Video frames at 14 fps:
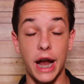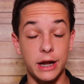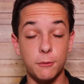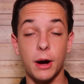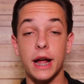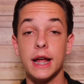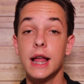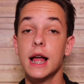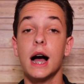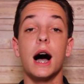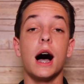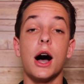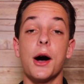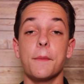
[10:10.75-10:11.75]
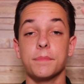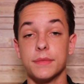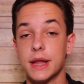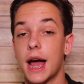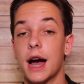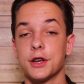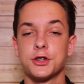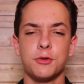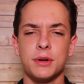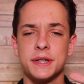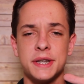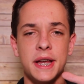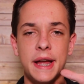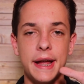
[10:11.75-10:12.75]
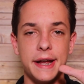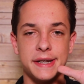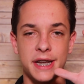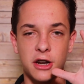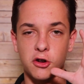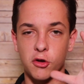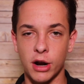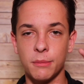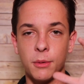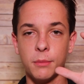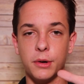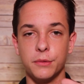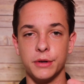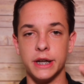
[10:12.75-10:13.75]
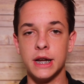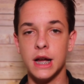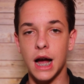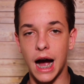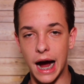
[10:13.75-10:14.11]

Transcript: Anyway, yeah, so it's an incredible movie.